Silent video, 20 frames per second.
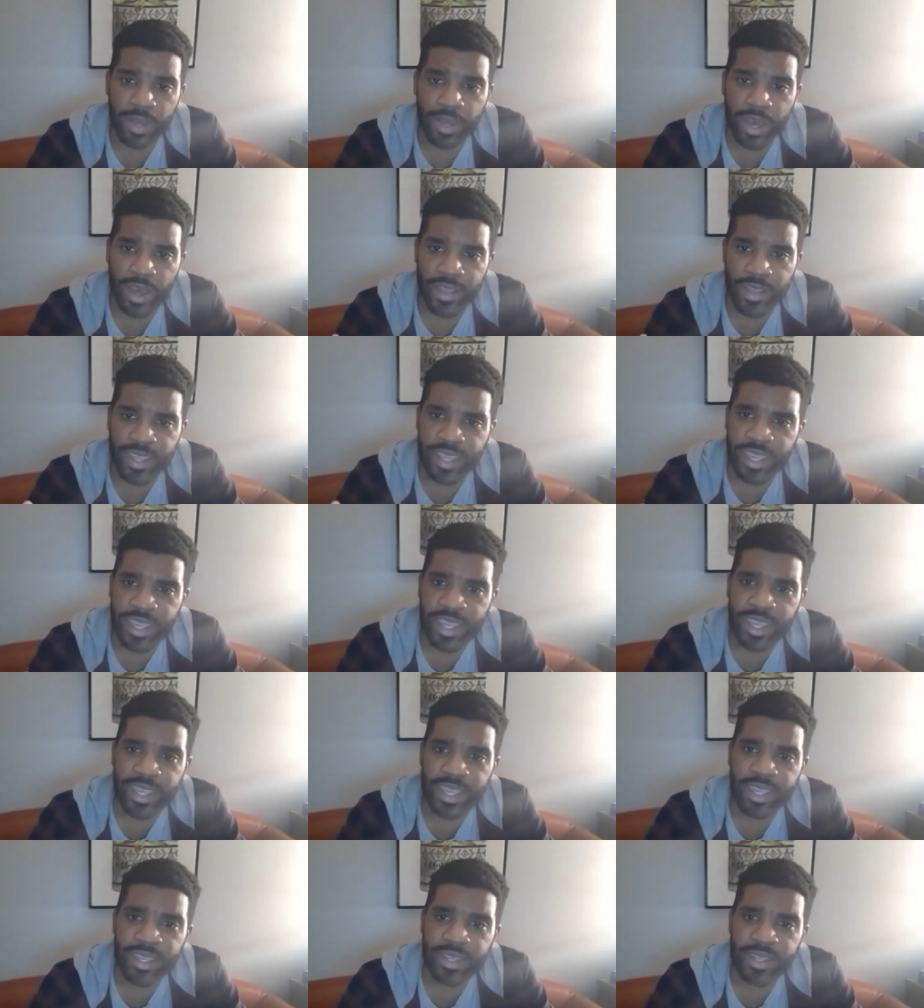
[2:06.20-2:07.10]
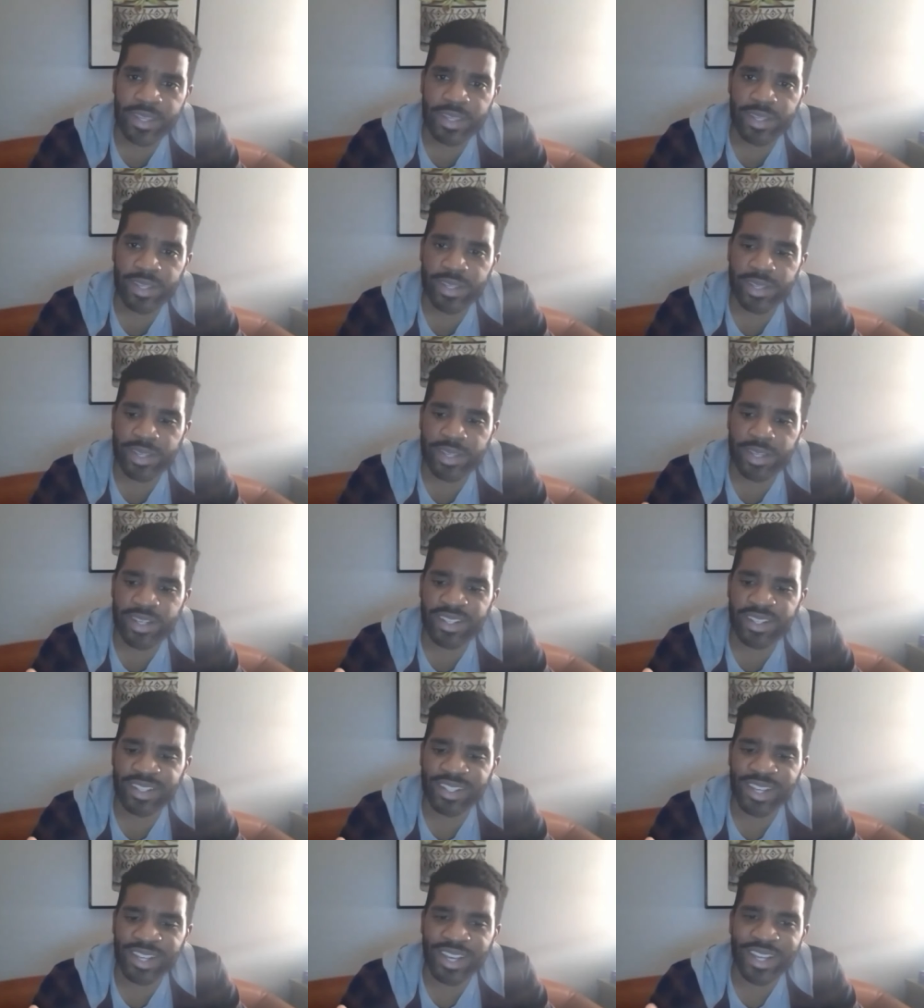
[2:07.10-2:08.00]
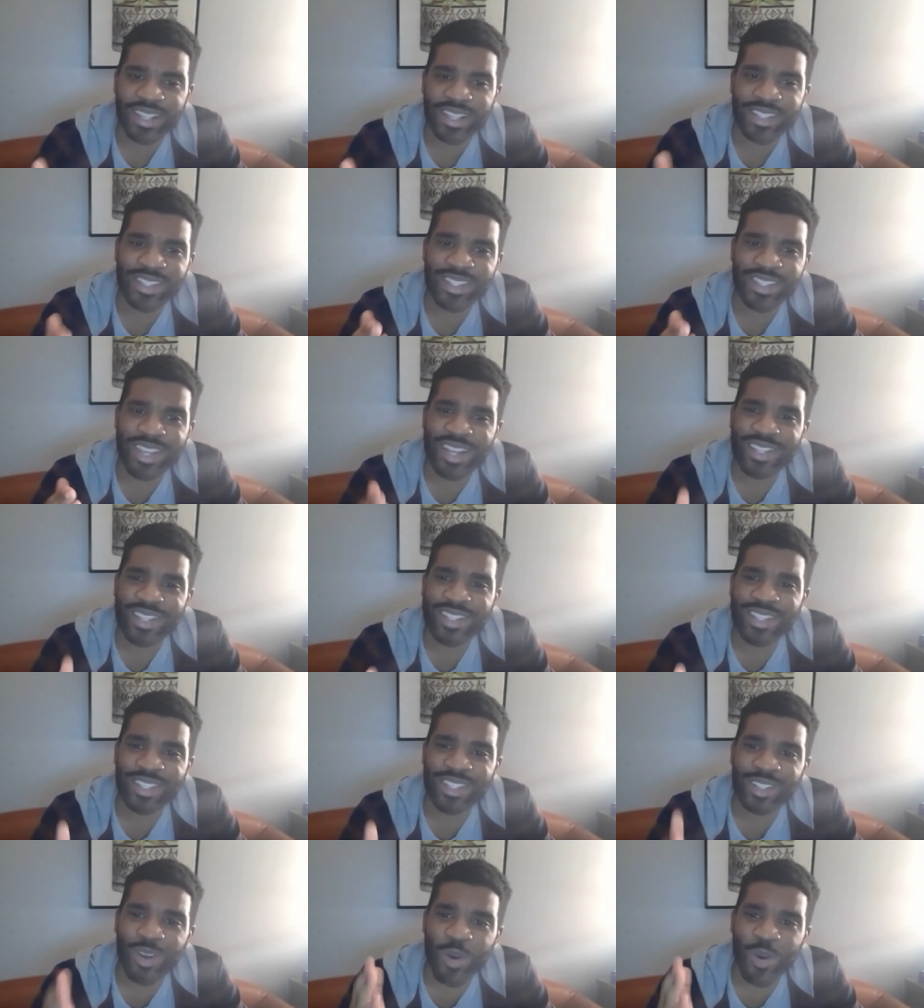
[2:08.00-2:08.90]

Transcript: he doesn't